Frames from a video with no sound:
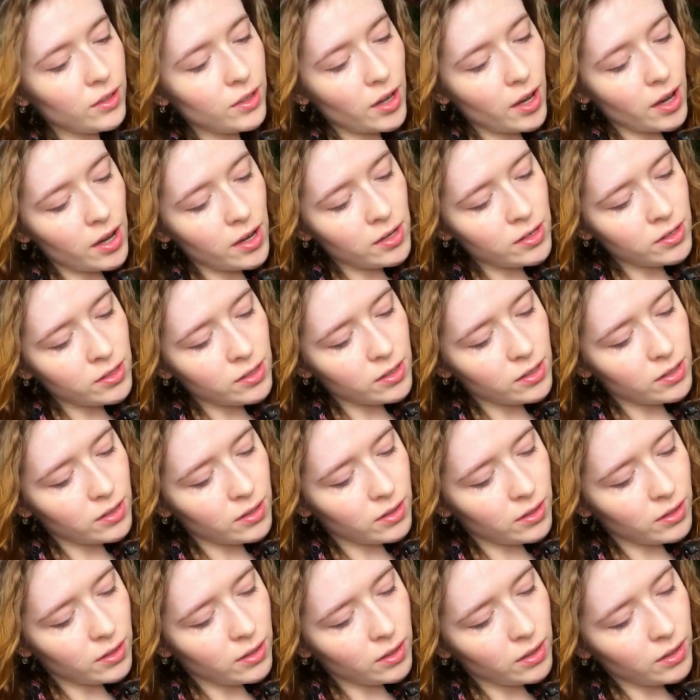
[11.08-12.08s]
Yes?
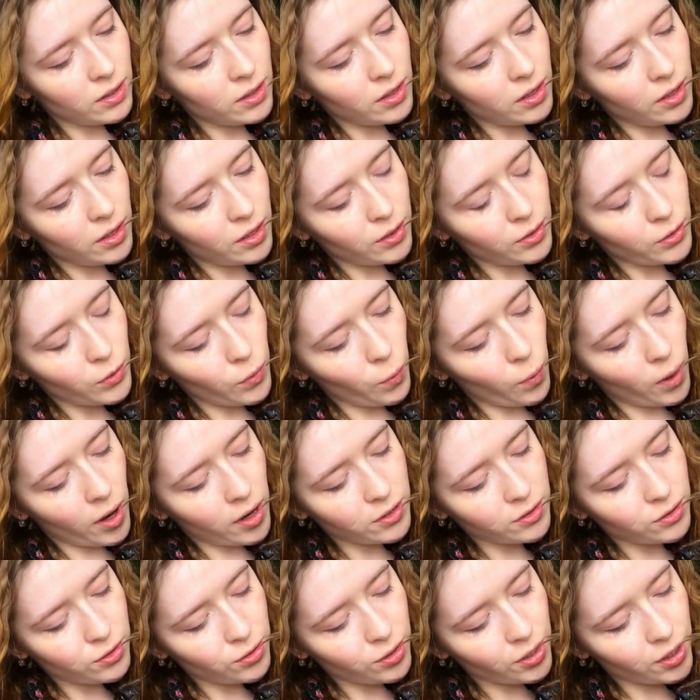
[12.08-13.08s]
You
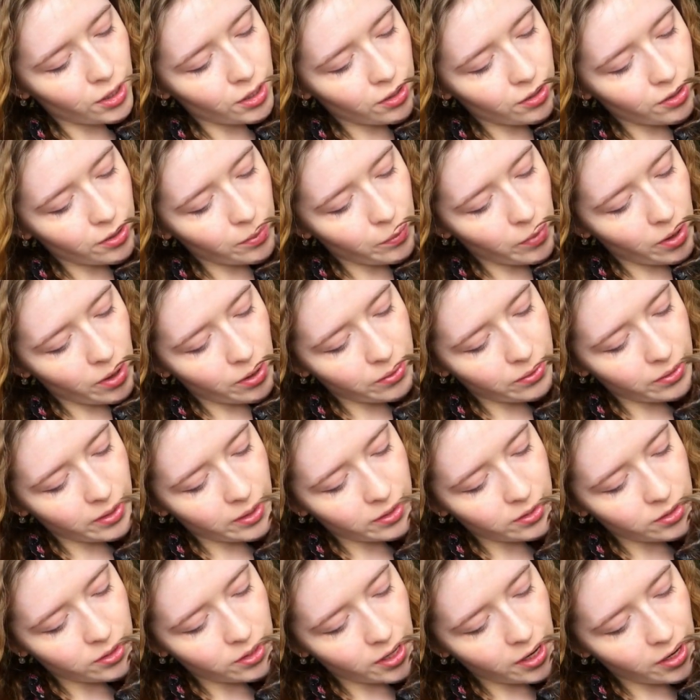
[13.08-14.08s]
want to hear about
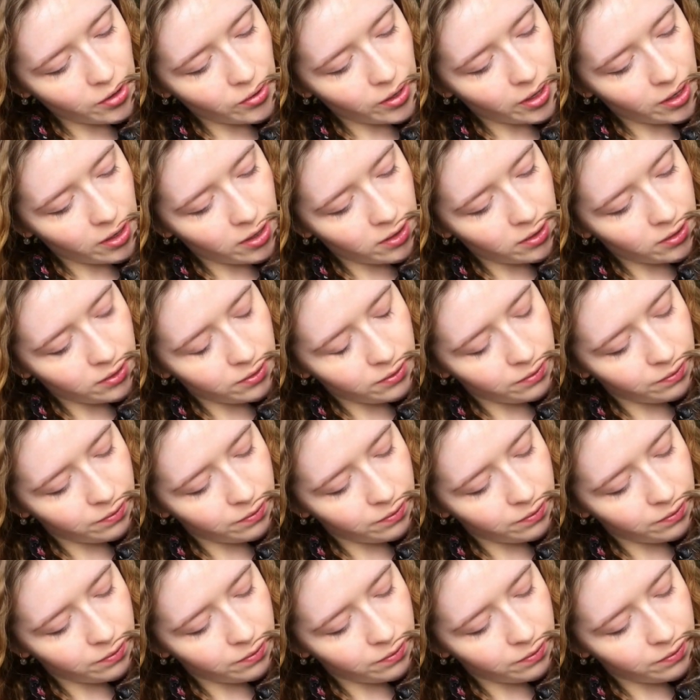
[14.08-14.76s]
that serial?